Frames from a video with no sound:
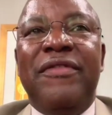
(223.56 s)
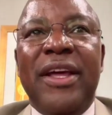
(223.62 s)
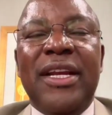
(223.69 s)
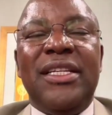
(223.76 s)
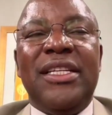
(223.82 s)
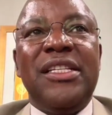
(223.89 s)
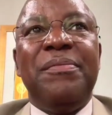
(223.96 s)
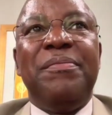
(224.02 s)

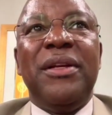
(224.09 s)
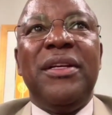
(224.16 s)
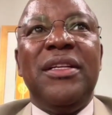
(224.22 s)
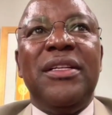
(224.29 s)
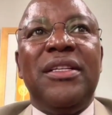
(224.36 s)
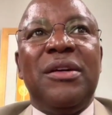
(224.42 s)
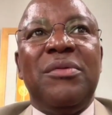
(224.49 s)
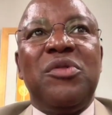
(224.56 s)
very
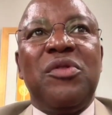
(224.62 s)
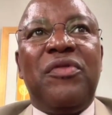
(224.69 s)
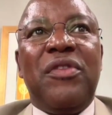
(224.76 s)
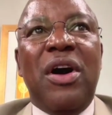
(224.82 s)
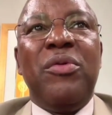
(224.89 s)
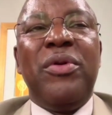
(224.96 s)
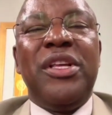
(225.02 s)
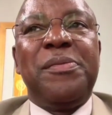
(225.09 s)
disciplined in terms of
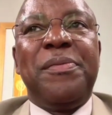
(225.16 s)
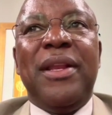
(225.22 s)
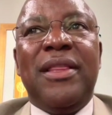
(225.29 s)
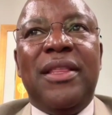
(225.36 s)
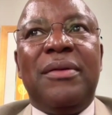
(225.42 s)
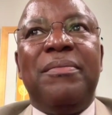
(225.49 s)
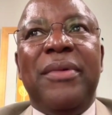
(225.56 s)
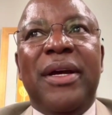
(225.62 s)
how we
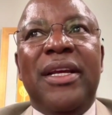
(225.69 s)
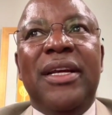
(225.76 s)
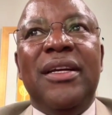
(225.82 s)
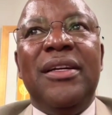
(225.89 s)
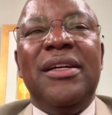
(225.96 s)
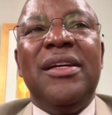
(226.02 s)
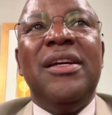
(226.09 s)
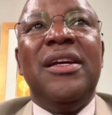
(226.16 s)
spend that
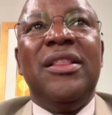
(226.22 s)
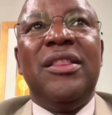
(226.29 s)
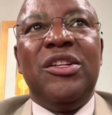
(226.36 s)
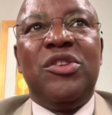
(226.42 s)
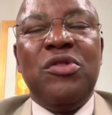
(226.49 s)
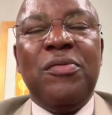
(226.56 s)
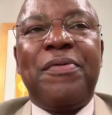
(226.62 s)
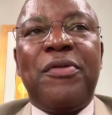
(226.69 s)
money.
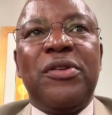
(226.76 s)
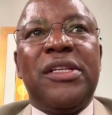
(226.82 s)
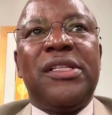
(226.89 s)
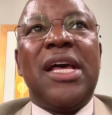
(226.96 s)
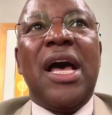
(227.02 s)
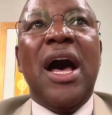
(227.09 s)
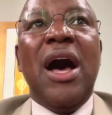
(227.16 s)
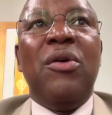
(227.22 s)
The two
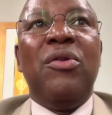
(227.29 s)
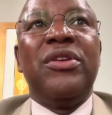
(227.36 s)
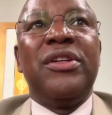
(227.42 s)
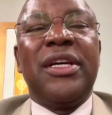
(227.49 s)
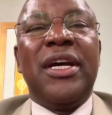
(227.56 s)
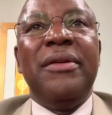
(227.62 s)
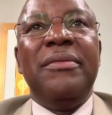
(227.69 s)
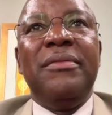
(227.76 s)
projects are
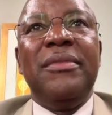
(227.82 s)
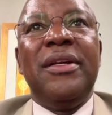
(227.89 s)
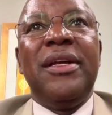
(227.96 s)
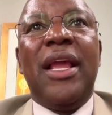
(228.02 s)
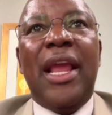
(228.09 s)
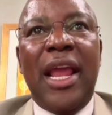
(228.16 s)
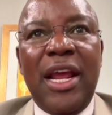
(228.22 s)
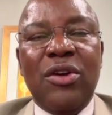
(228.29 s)
on time
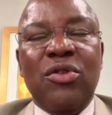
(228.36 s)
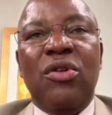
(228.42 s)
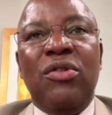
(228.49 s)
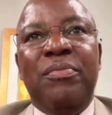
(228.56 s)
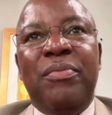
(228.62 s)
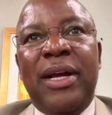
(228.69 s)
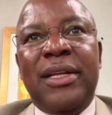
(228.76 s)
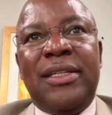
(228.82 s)
and
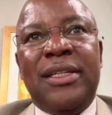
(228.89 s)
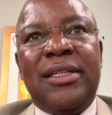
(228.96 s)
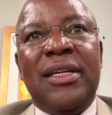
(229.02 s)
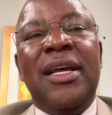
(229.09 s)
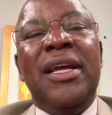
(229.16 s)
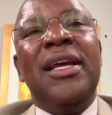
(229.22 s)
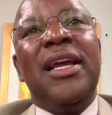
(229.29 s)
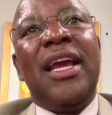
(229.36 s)
on budget.
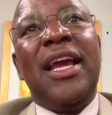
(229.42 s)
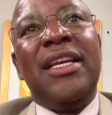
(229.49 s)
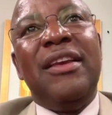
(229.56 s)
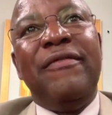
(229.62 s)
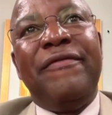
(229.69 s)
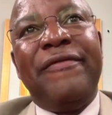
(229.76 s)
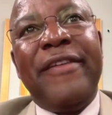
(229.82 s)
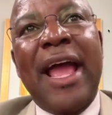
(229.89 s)
And
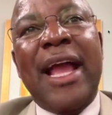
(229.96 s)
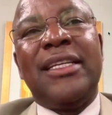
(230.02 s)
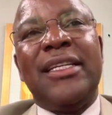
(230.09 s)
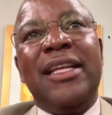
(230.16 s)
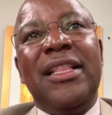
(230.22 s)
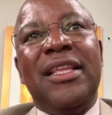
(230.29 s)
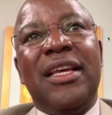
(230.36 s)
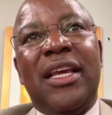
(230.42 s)
in
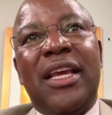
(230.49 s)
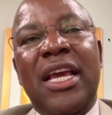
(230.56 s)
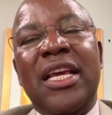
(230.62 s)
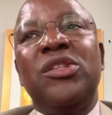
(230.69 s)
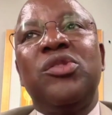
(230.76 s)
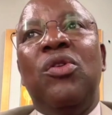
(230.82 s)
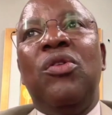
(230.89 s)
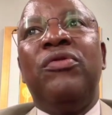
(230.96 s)
fact, in the
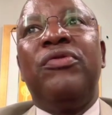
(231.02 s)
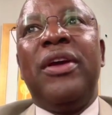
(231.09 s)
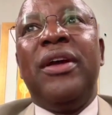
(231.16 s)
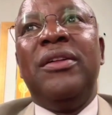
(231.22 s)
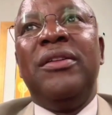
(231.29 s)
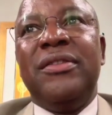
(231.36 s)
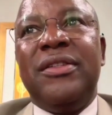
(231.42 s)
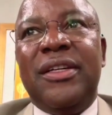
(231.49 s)
case of
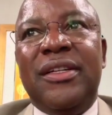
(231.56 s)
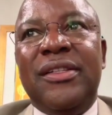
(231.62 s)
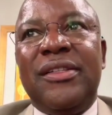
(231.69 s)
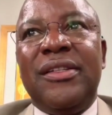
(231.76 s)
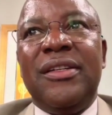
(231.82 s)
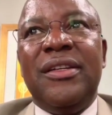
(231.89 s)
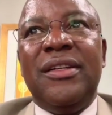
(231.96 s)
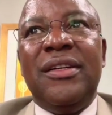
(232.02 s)

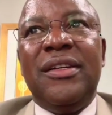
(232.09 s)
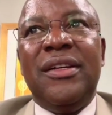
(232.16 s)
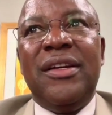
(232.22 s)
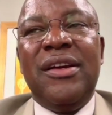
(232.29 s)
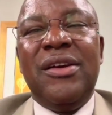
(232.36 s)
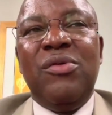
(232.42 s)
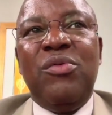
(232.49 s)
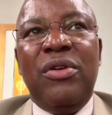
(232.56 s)
Elders,
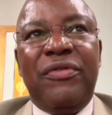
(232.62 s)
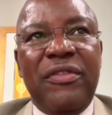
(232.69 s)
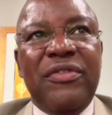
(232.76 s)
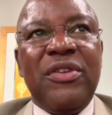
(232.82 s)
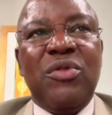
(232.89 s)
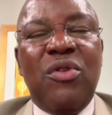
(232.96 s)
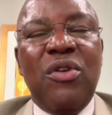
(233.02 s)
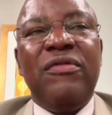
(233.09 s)
we've
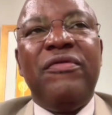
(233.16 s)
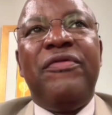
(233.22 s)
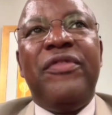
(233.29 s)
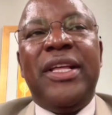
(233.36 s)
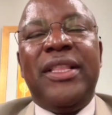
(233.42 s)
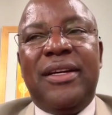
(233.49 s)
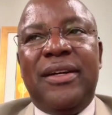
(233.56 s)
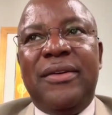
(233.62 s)
even gone
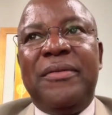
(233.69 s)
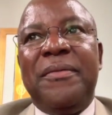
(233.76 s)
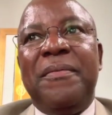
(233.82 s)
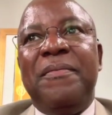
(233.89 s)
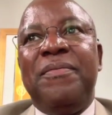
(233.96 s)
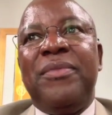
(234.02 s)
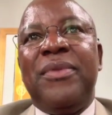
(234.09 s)
further